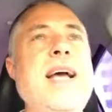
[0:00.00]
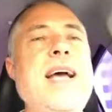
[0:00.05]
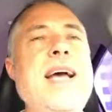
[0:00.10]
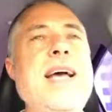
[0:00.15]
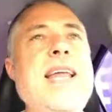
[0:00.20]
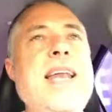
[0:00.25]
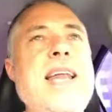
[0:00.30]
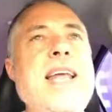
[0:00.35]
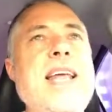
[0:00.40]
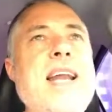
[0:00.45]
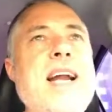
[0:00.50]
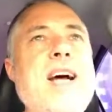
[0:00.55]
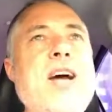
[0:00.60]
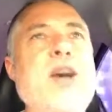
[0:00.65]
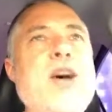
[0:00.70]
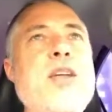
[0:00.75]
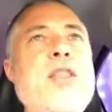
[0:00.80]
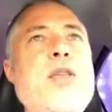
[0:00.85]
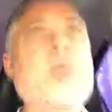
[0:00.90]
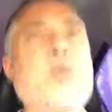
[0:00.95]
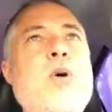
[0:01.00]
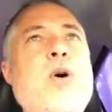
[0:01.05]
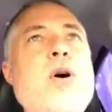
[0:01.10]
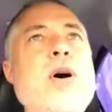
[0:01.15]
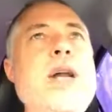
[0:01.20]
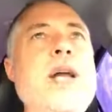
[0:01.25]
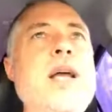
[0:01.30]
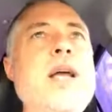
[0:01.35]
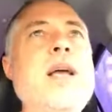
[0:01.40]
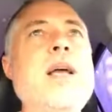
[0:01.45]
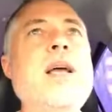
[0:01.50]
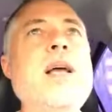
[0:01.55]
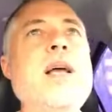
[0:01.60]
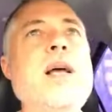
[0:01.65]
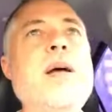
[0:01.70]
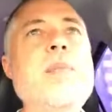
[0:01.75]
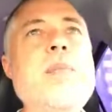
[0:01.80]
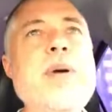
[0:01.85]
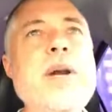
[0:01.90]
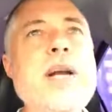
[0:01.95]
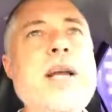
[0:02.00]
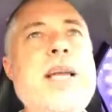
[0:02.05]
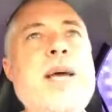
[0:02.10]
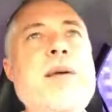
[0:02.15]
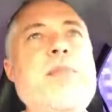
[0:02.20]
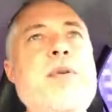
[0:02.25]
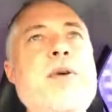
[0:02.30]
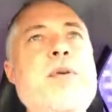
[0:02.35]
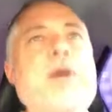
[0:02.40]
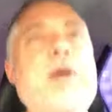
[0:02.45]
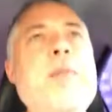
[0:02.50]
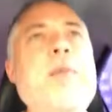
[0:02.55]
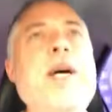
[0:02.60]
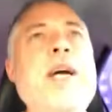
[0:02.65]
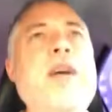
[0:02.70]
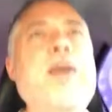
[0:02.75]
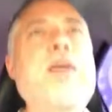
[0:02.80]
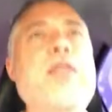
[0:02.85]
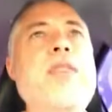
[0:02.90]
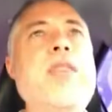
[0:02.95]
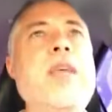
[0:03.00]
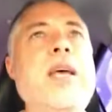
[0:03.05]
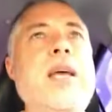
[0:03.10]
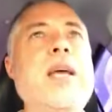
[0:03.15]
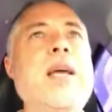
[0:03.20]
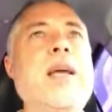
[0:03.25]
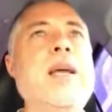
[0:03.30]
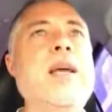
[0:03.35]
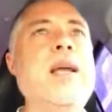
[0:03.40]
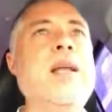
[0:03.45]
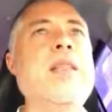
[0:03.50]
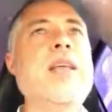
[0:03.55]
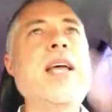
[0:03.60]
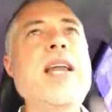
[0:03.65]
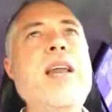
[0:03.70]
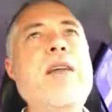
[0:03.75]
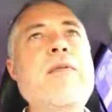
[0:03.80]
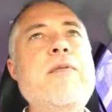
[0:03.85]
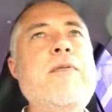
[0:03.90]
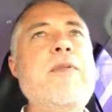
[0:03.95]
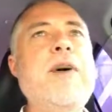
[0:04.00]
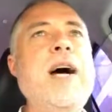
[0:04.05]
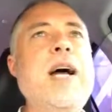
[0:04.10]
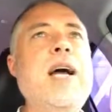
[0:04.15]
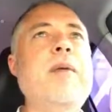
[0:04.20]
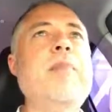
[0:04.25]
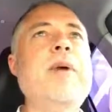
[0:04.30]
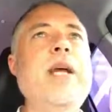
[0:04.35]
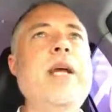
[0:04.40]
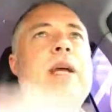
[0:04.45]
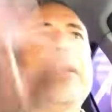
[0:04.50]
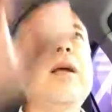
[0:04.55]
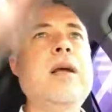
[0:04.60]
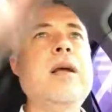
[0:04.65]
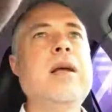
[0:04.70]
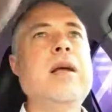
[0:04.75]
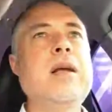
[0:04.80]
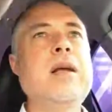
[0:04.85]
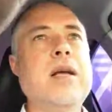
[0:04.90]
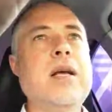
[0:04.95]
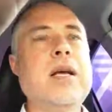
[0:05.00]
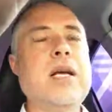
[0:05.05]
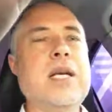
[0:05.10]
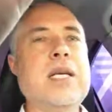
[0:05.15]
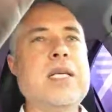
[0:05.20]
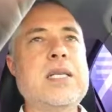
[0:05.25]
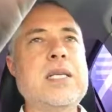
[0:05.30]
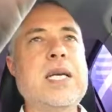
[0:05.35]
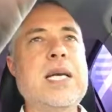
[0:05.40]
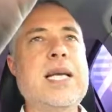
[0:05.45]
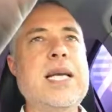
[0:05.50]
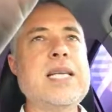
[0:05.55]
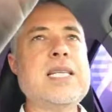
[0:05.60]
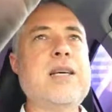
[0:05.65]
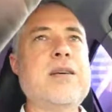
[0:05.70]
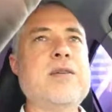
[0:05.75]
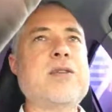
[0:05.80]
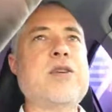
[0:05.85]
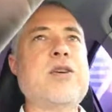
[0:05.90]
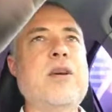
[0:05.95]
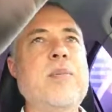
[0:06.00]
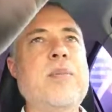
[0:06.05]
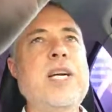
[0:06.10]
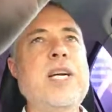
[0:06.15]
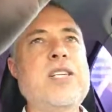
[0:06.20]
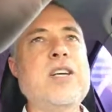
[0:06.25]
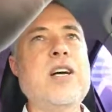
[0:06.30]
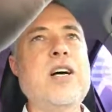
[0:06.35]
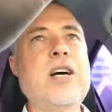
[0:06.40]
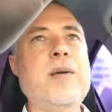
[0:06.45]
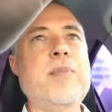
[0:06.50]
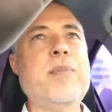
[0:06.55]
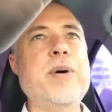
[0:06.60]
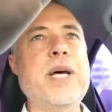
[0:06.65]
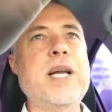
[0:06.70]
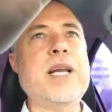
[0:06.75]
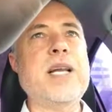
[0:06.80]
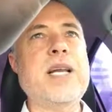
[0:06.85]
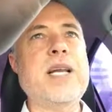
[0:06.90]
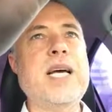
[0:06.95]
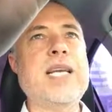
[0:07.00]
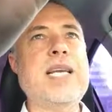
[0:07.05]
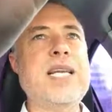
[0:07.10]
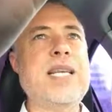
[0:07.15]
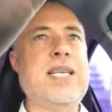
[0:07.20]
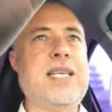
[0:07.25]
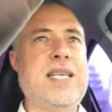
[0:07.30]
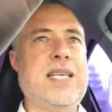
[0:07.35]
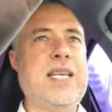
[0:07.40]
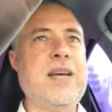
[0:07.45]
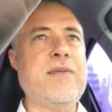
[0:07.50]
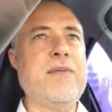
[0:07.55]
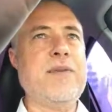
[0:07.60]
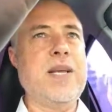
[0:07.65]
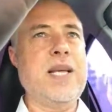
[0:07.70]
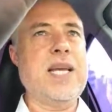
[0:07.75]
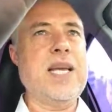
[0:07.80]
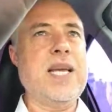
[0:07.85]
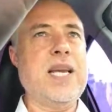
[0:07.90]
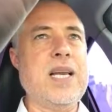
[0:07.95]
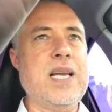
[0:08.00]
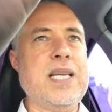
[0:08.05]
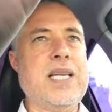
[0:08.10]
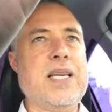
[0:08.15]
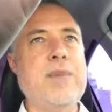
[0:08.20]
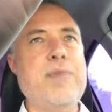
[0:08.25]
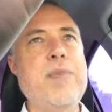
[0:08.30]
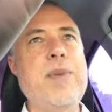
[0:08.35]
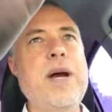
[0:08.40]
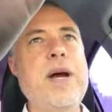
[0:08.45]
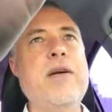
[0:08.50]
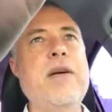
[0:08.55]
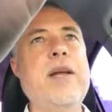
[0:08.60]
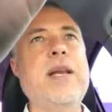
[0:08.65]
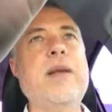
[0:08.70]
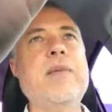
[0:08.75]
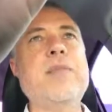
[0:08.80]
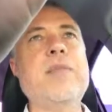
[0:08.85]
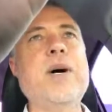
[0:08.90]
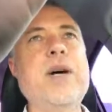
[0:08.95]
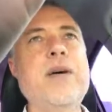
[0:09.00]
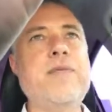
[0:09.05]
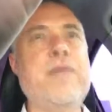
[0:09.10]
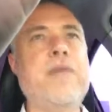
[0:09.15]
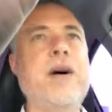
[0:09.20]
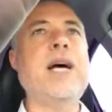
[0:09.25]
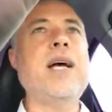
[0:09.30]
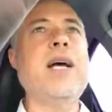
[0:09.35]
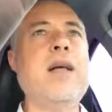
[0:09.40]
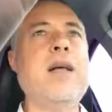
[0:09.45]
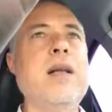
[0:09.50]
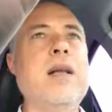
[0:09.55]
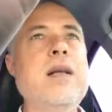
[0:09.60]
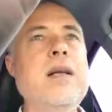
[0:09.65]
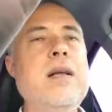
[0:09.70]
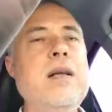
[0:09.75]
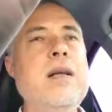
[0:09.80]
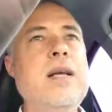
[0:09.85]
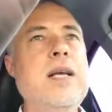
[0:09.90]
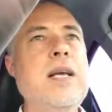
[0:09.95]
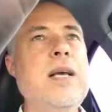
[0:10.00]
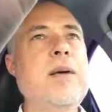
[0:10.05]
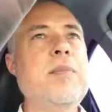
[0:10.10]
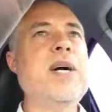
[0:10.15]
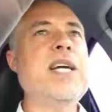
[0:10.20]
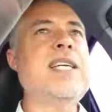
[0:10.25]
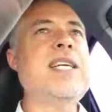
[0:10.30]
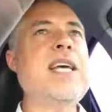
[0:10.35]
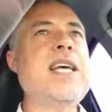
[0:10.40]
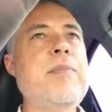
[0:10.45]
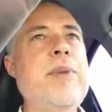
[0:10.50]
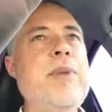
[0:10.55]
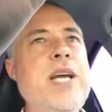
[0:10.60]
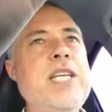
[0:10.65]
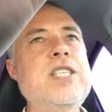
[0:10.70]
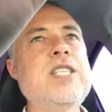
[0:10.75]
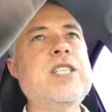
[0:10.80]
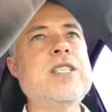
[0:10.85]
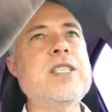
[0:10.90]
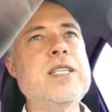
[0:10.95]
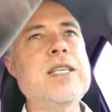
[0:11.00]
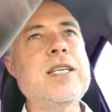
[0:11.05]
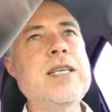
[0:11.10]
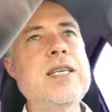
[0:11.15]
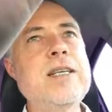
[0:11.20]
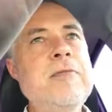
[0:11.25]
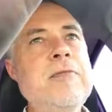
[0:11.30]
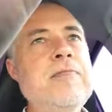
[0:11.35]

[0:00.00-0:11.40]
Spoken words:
And I heard the warning, but I kept doing my own thing. They didn't fire me because I guess I was good at my job, but I did definitely get a demerit in my file at my temp agency.